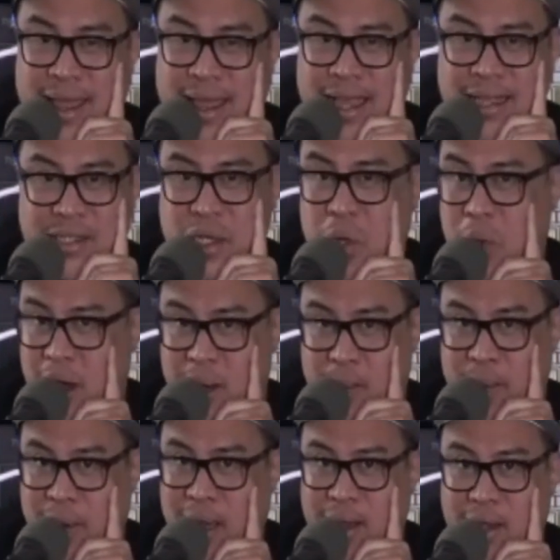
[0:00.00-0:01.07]
That's
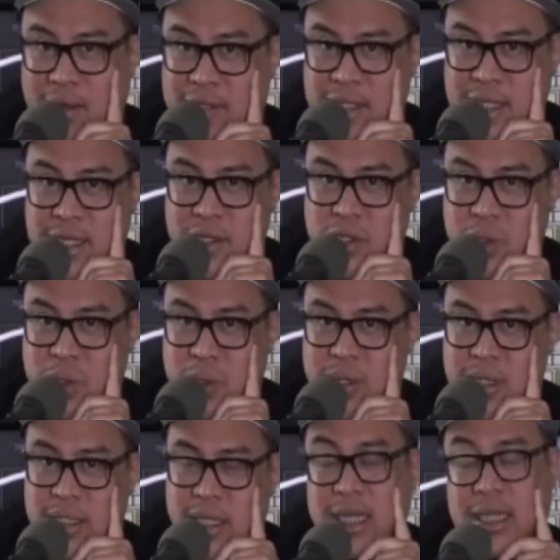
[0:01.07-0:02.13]
incredible. Yeah. I love seeing
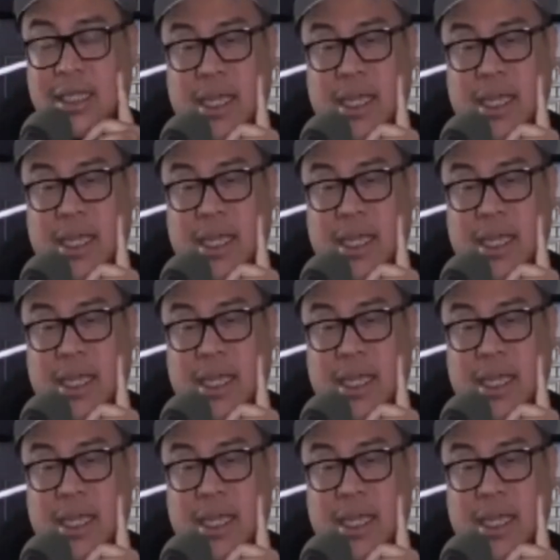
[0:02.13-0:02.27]
stories like